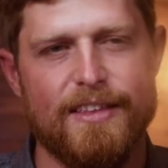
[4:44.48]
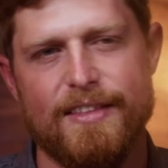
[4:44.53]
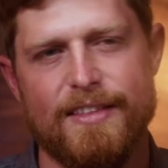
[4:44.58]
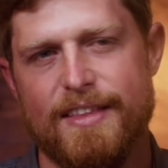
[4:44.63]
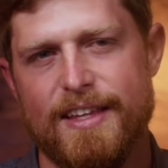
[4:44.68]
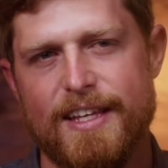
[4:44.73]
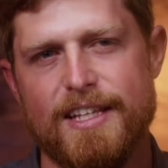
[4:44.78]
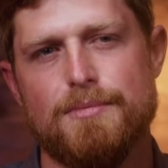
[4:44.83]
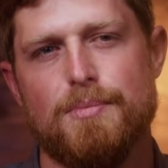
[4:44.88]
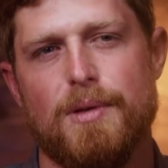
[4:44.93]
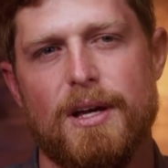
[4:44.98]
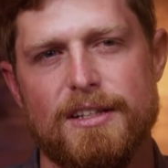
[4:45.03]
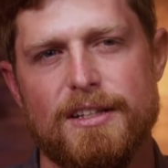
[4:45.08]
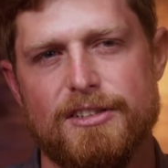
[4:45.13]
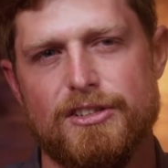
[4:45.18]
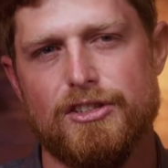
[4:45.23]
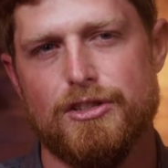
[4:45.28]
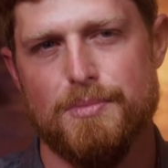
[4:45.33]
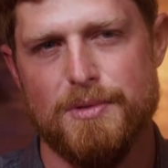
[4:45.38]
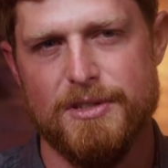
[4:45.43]
that these
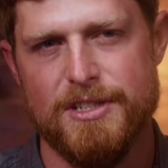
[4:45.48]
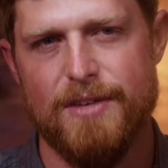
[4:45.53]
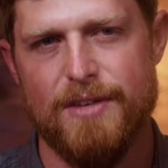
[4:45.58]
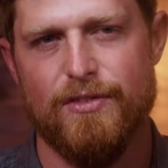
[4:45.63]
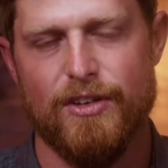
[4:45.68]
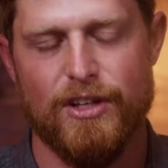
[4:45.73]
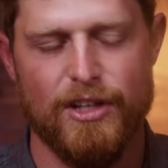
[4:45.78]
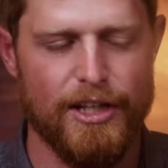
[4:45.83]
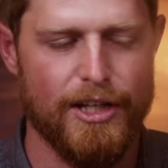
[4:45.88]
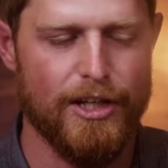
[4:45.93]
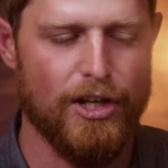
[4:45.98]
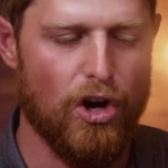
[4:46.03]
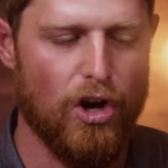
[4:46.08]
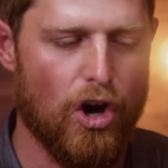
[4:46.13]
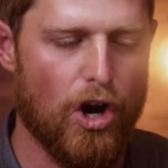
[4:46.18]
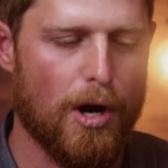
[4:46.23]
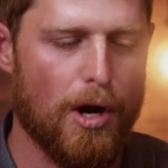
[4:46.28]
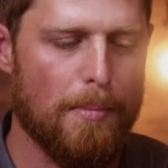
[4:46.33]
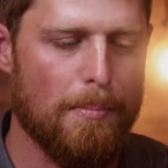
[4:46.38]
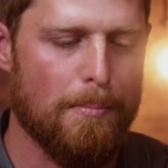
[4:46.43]
places specifically
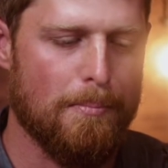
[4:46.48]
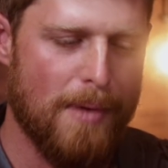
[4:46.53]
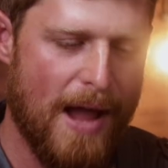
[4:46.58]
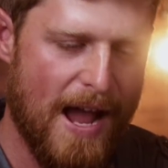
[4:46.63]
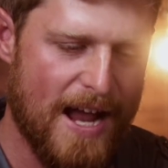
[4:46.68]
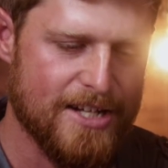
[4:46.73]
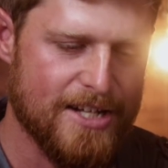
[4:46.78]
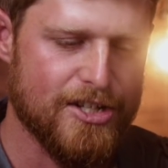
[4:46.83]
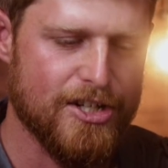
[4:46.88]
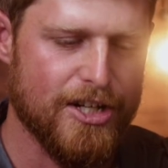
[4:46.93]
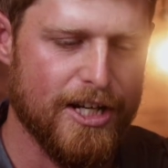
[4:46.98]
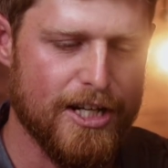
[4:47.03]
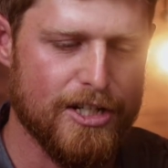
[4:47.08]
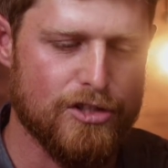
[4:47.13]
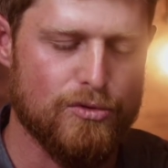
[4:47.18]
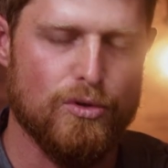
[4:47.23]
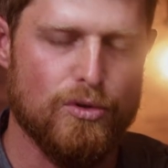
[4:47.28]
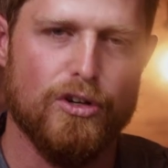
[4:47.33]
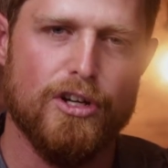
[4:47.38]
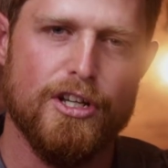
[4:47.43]
are bashing
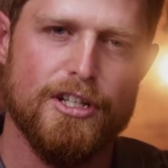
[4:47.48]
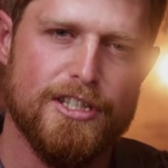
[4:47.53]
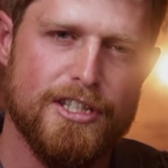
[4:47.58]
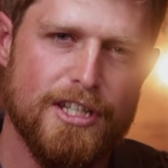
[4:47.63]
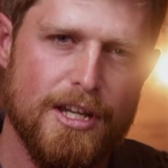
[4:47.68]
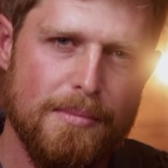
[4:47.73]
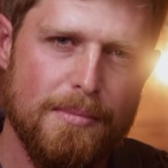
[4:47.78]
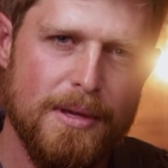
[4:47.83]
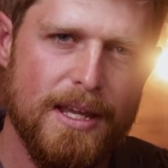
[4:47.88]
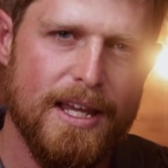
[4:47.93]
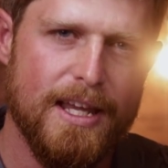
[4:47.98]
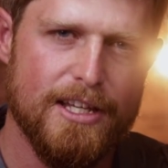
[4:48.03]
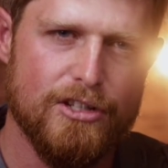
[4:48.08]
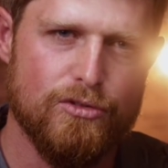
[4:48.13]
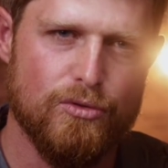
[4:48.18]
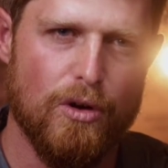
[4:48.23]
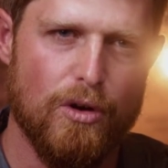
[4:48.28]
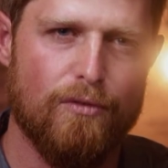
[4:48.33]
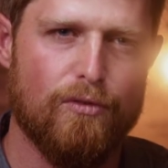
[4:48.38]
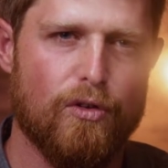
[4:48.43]
Israel, condemning
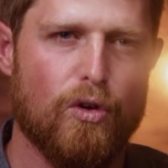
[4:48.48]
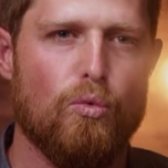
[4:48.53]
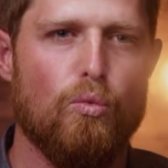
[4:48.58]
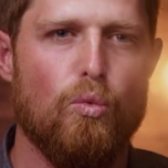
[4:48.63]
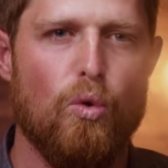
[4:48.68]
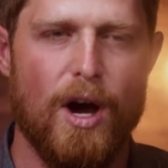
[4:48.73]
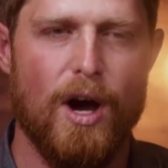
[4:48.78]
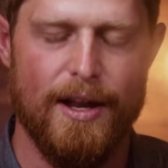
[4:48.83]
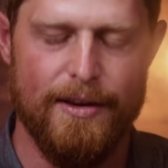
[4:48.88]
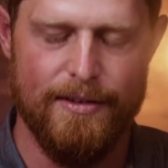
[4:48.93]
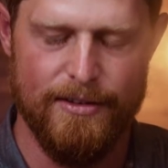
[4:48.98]
Israel for what?